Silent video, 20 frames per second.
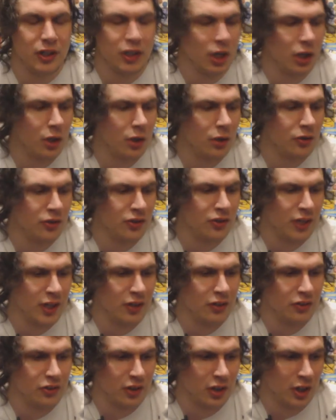the codes
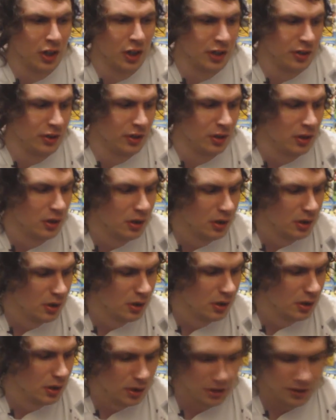it into like the,
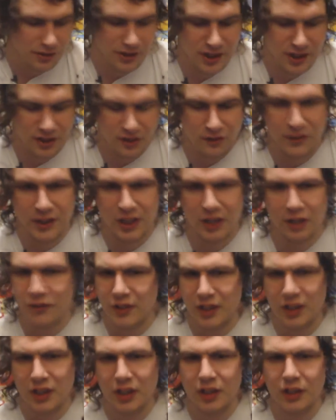this thing
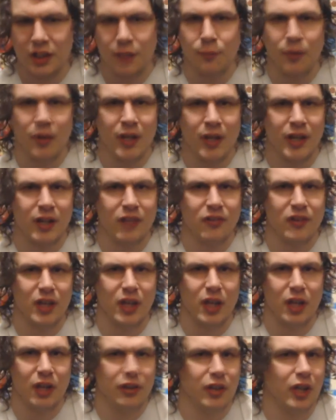I think, and then
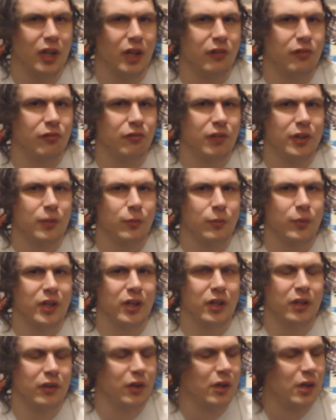plays it. I don't know. It's really
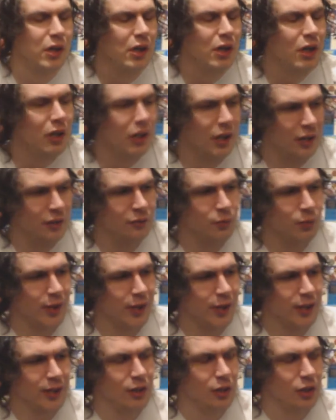weird. Like,
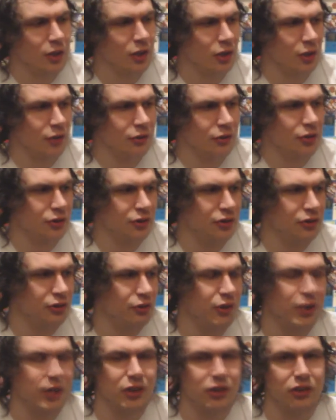weird colours on the
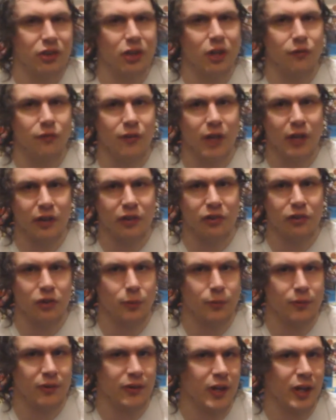screen start
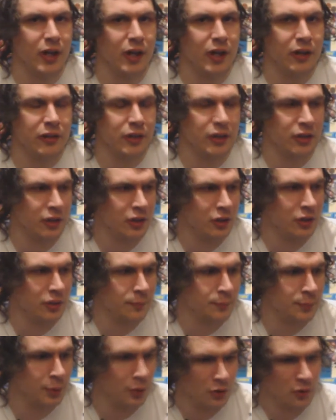flashing up and that, and then
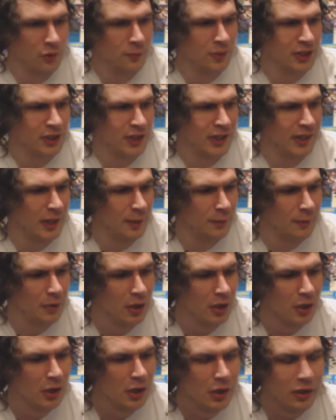it boots up the
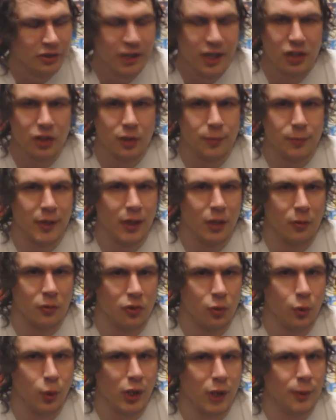game. It takes
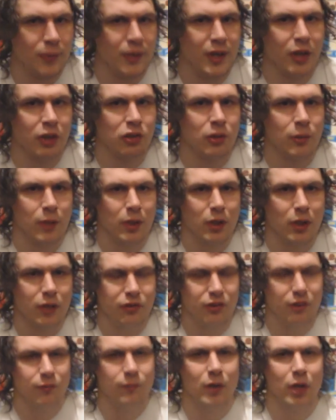about 20 minutes up
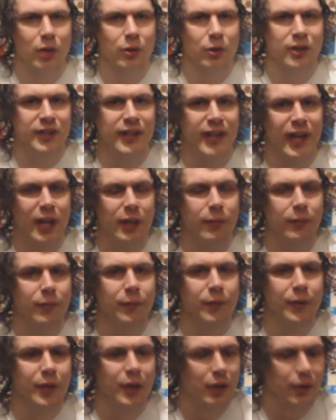to load a
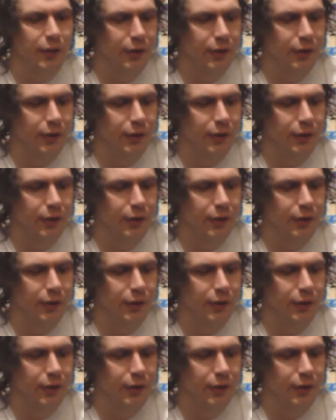game.